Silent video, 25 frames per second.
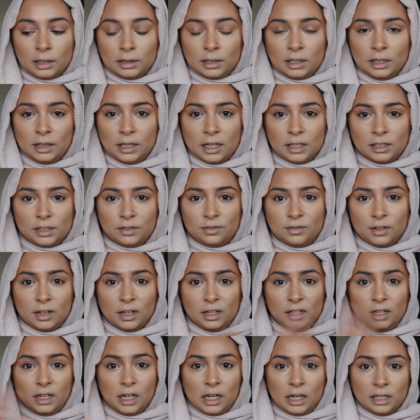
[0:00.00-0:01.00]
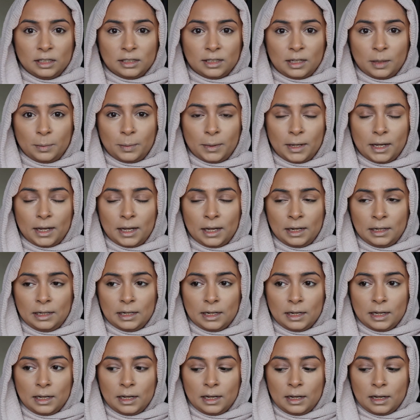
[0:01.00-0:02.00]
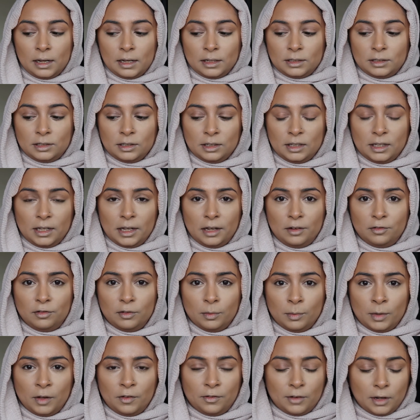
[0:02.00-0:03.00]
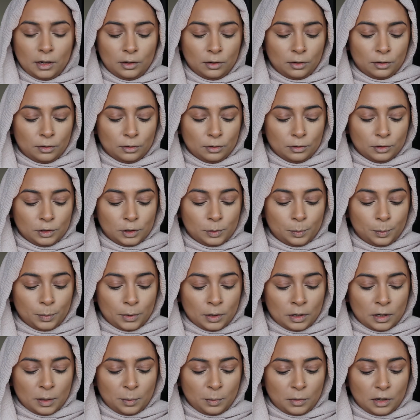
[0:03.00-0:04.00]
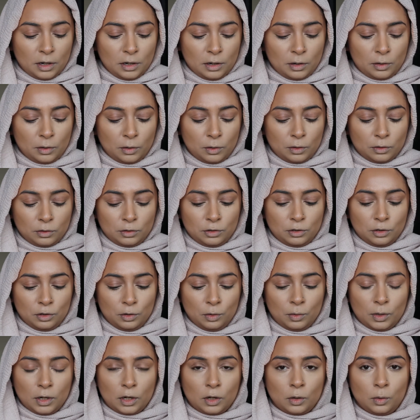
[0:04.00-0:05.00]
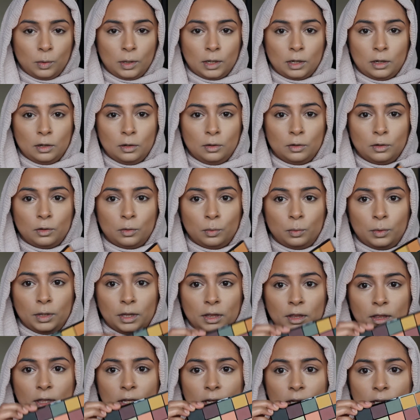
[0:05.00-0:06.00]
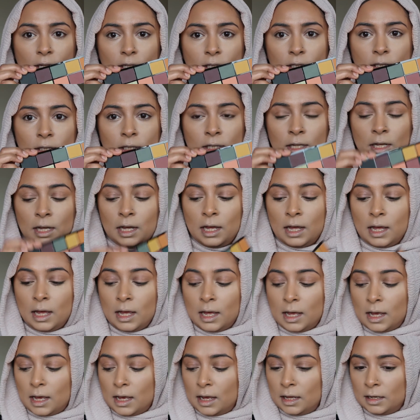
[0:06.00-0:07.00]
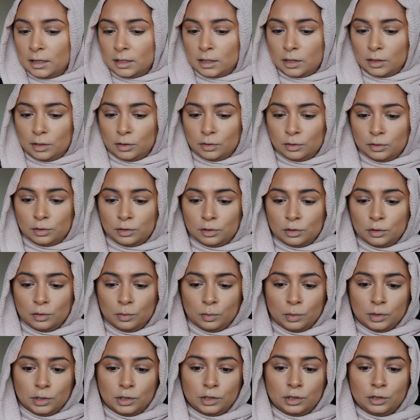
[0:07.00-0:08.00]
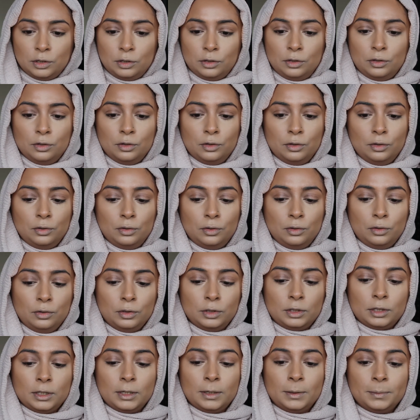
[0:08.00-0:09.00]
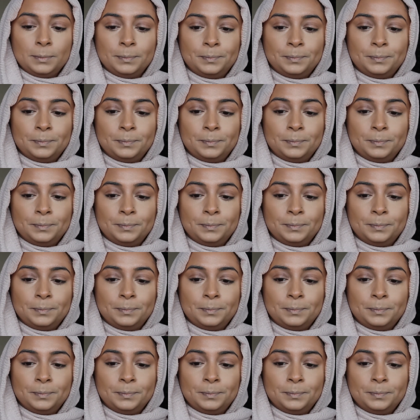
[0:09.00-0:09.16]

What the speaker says: then that's fine, you can skip ahead to the end for my final thoughts, but I'm going to do a quick look with this. And I also want to use